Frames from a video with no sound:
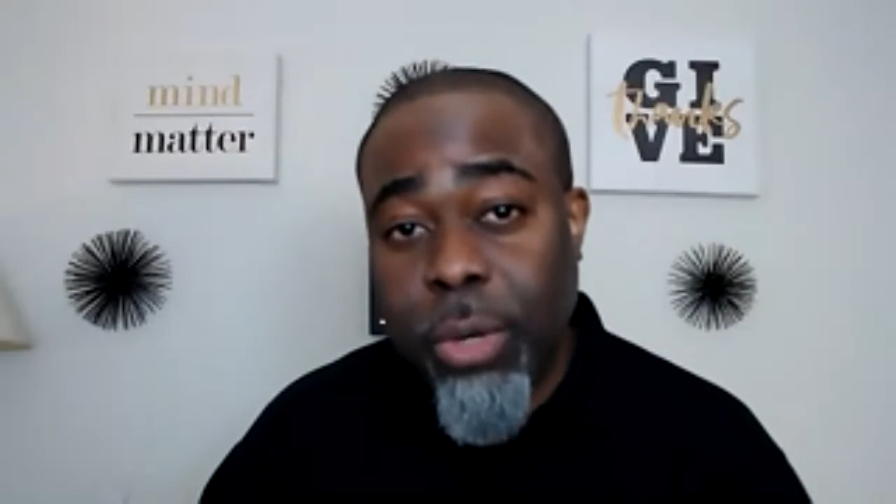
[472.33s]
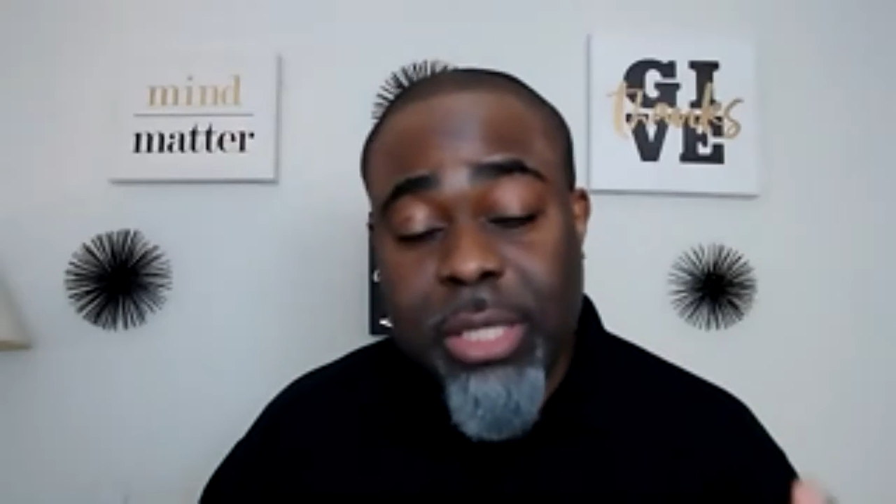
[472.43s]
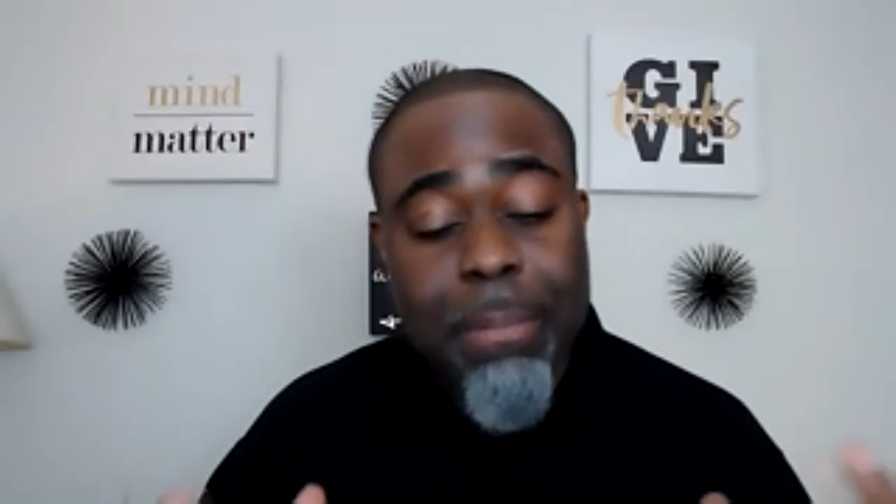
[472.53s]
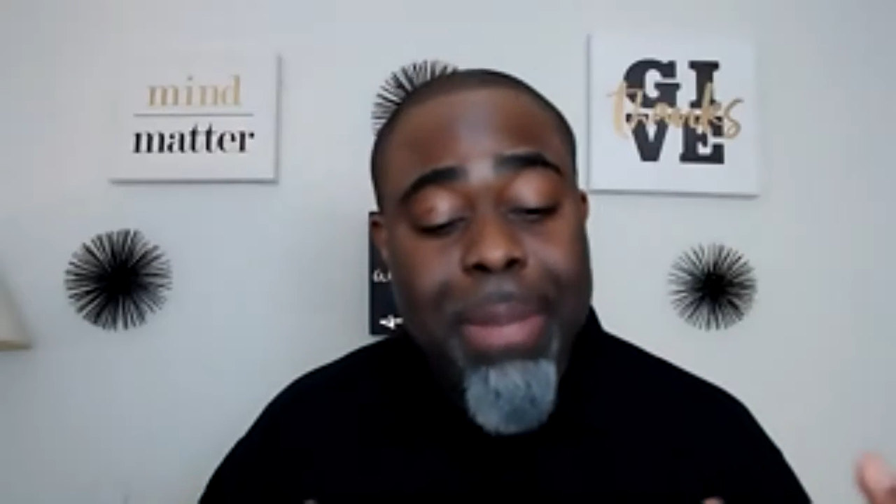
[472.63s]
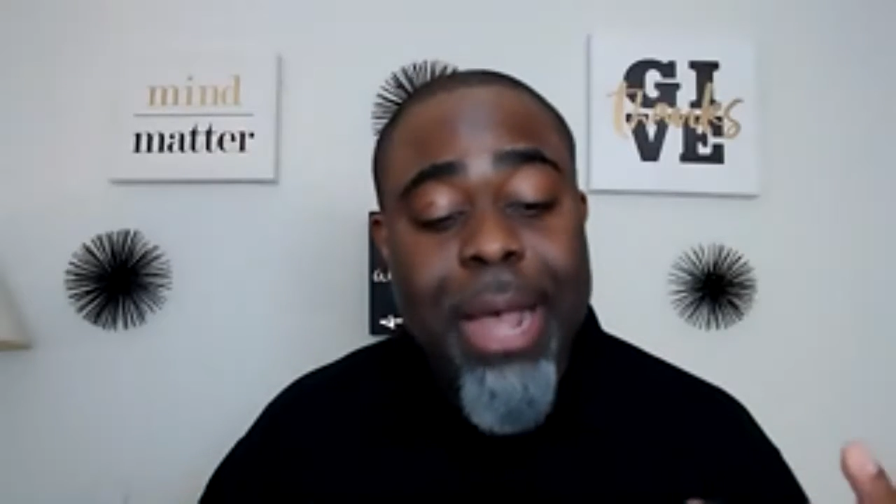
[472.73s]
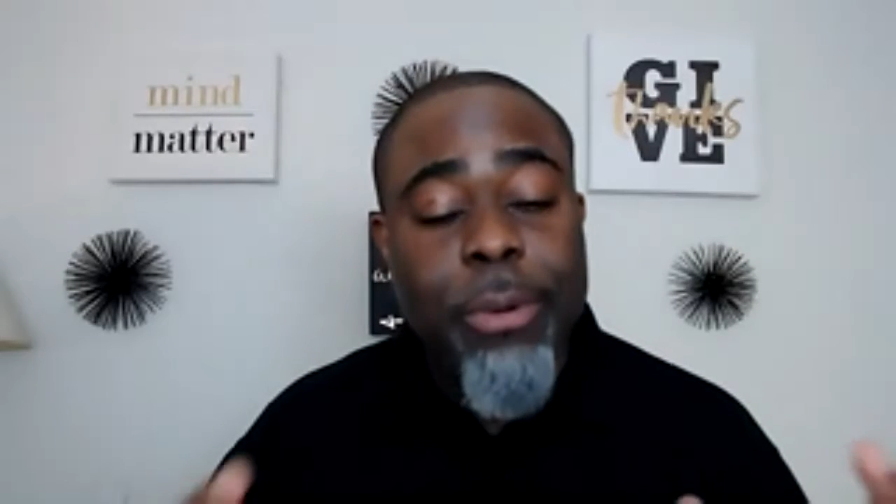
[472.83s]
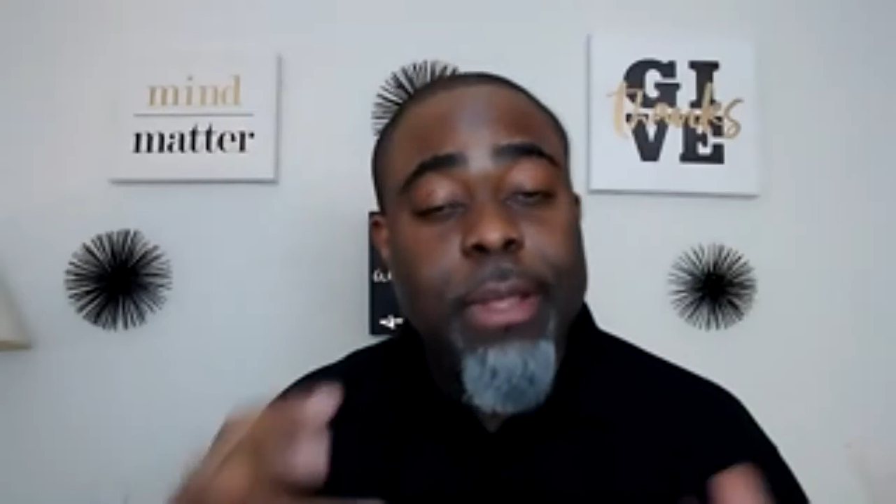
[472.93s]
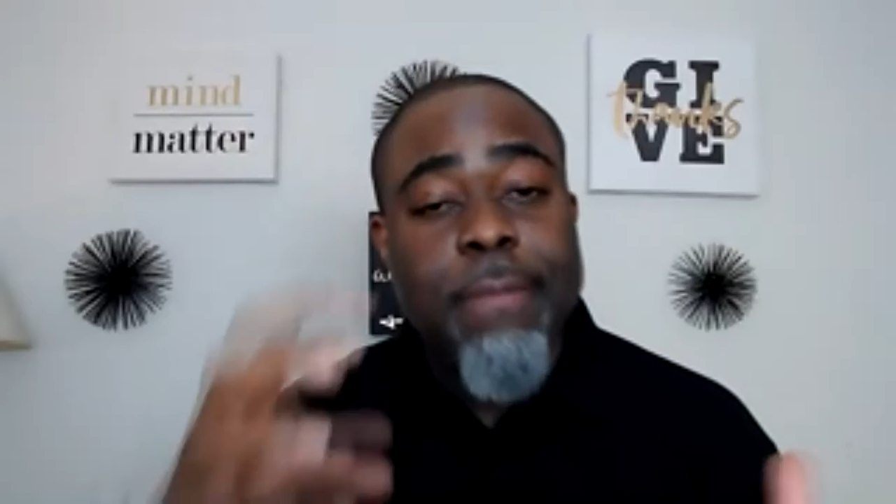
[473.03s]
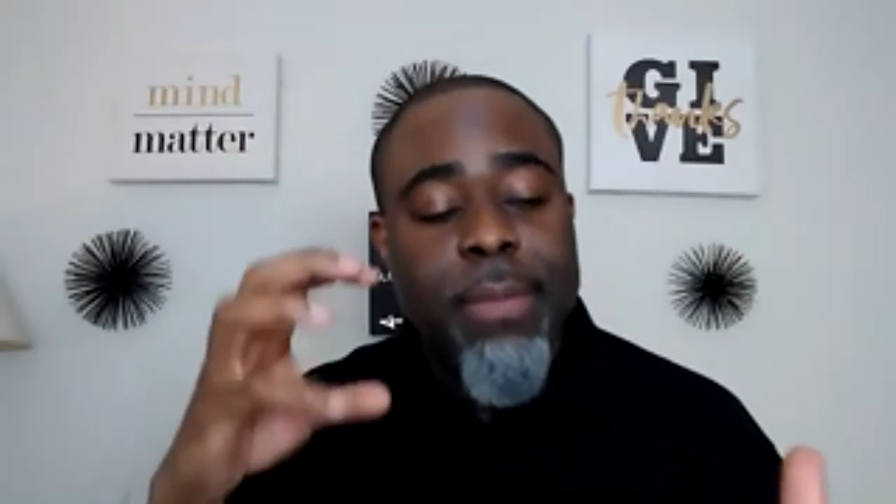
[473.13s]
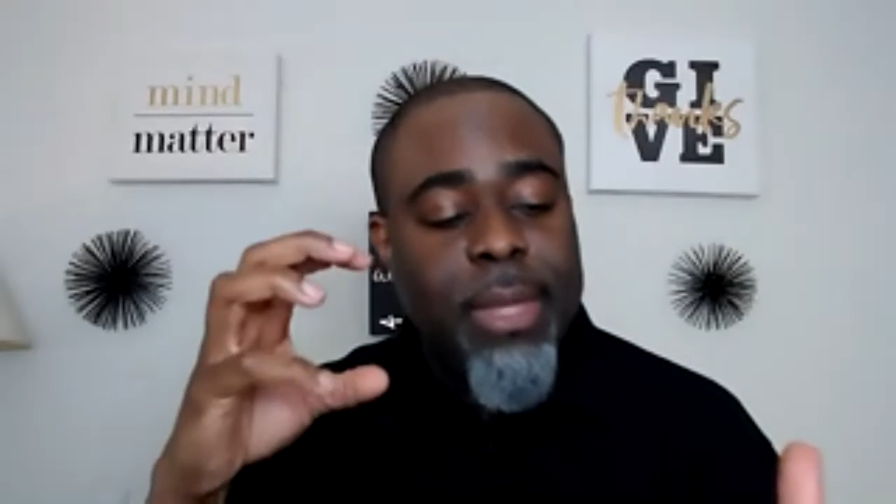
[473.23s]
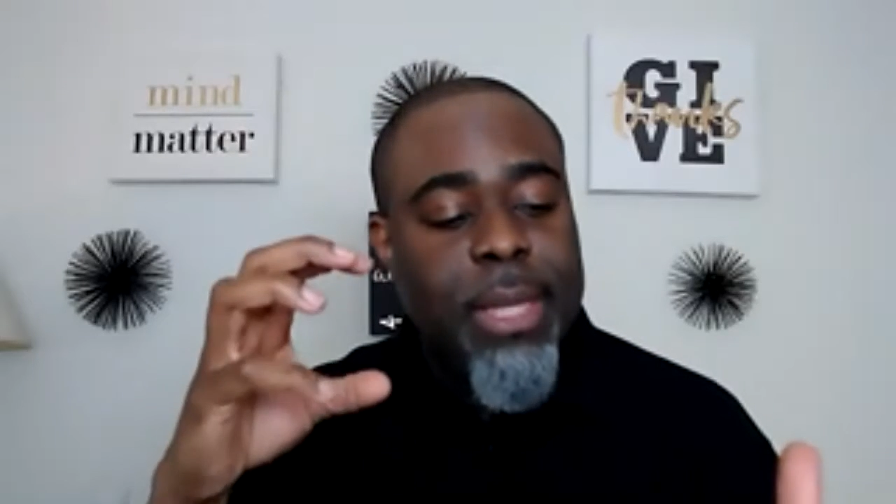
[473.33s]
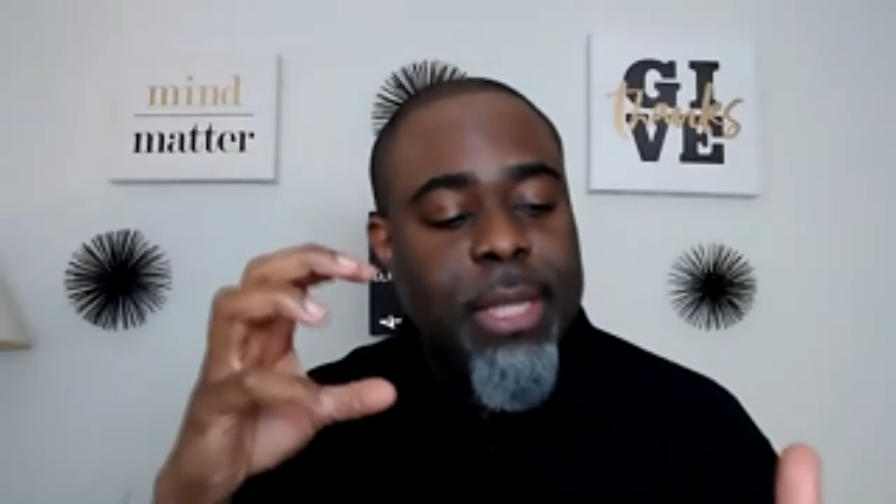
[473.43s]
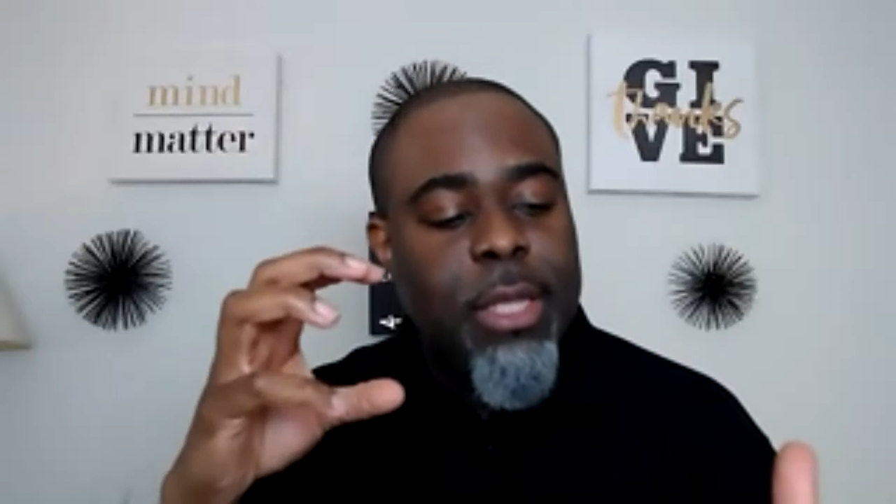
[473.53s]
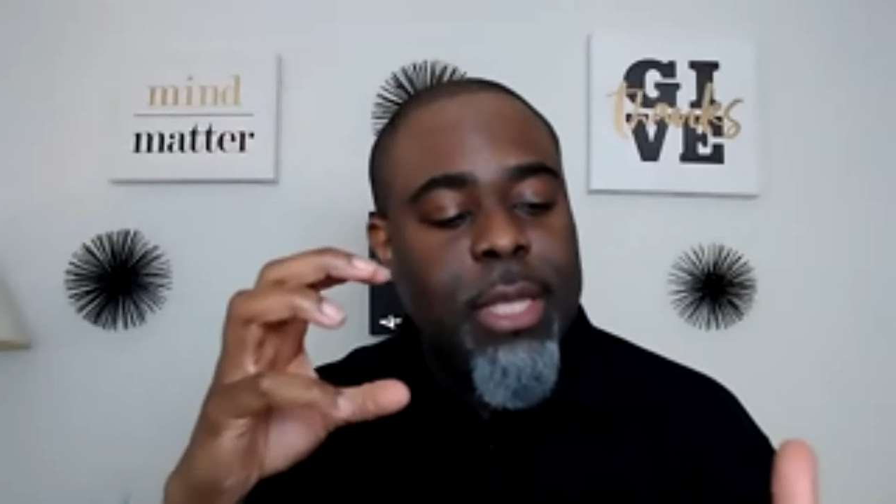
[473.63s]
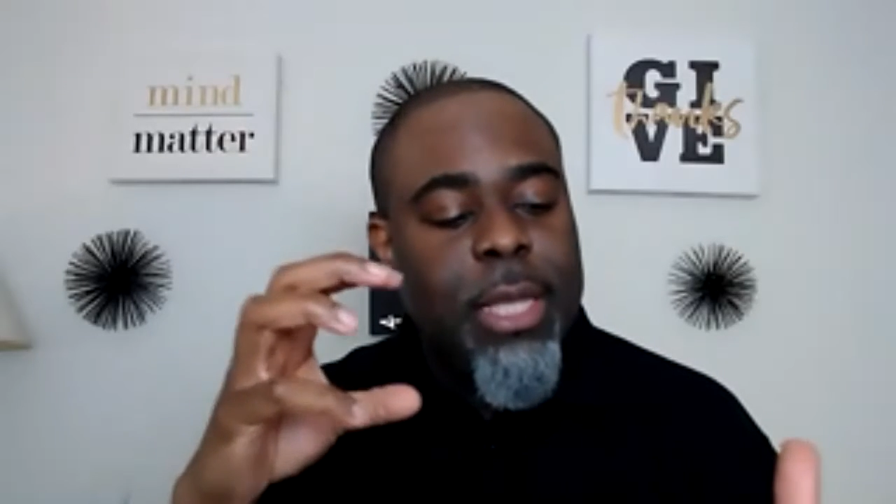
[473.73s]
It's about
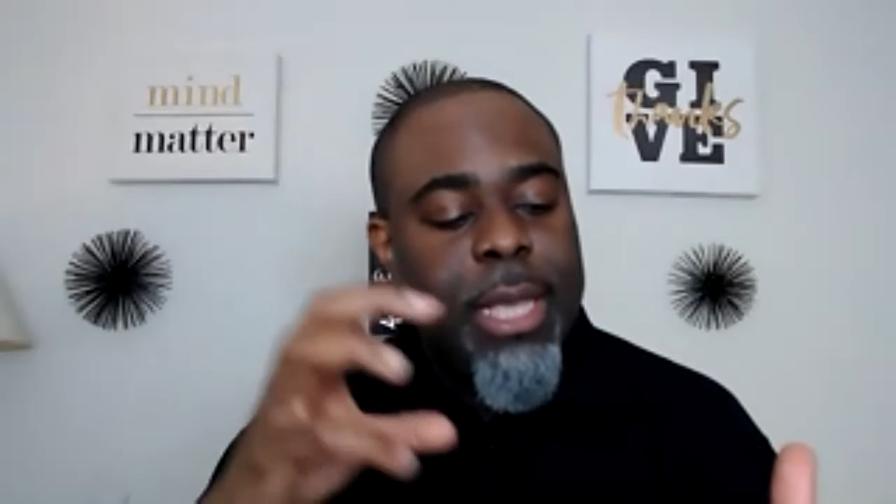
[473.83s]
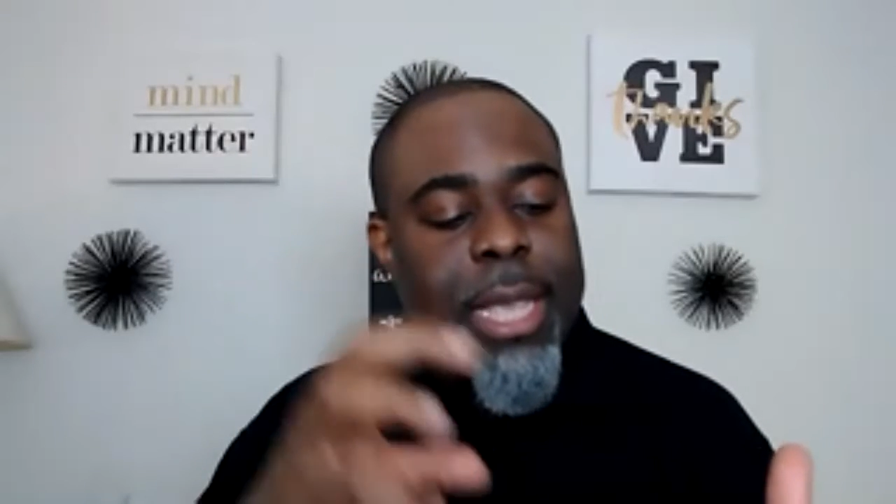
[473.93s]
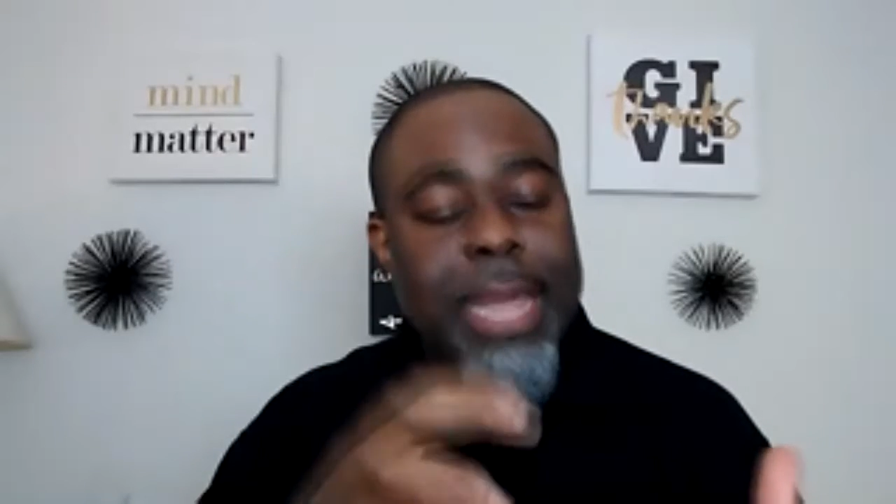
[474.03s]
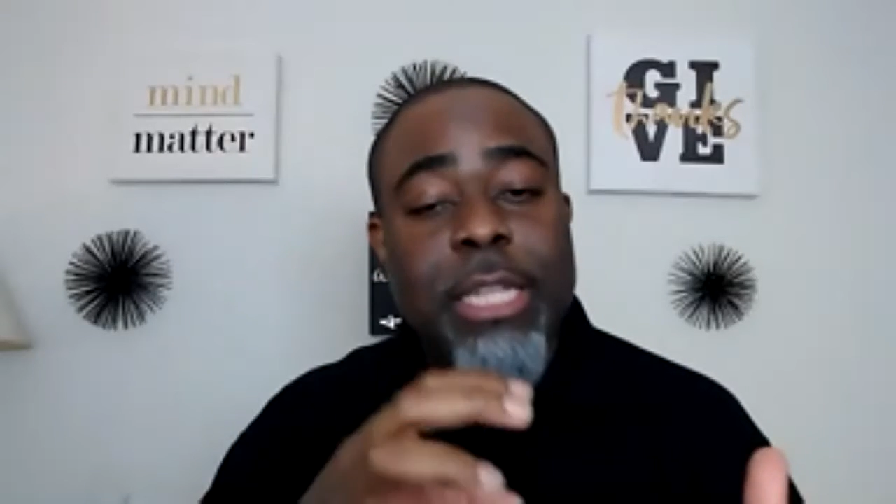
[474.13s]
getting